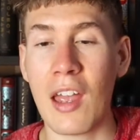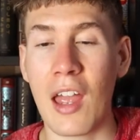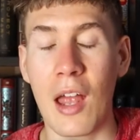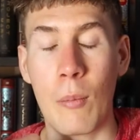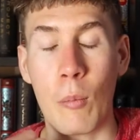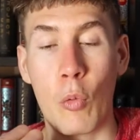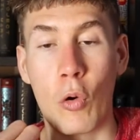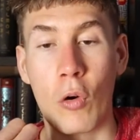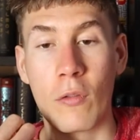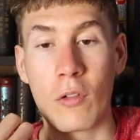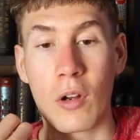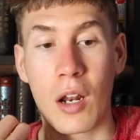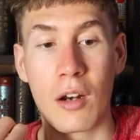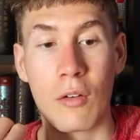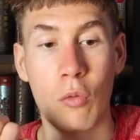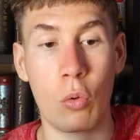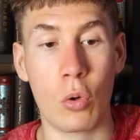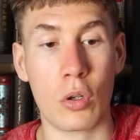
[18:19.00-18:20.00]
and more of
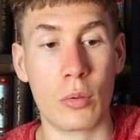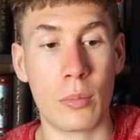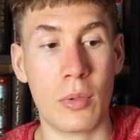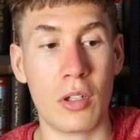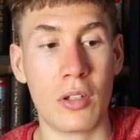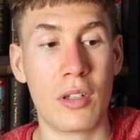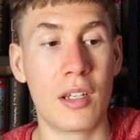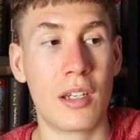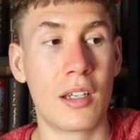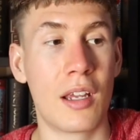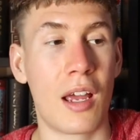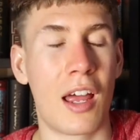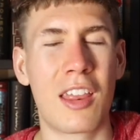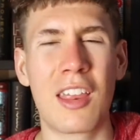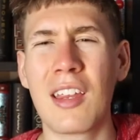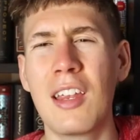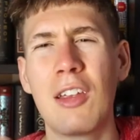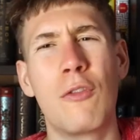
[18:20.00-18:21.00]
kind of world building, I
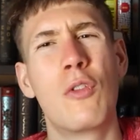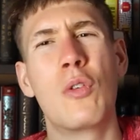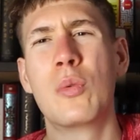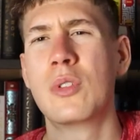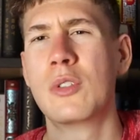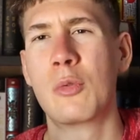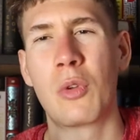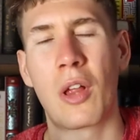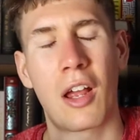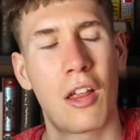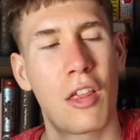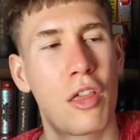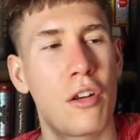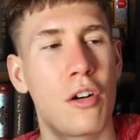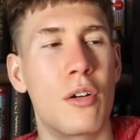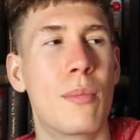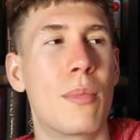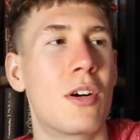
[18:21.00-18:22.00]
think if it was like
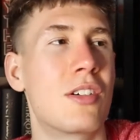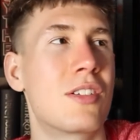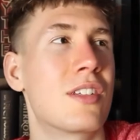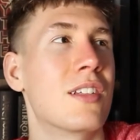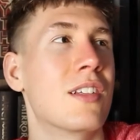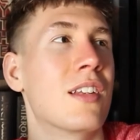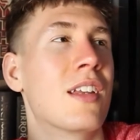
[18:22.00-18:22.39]
third person,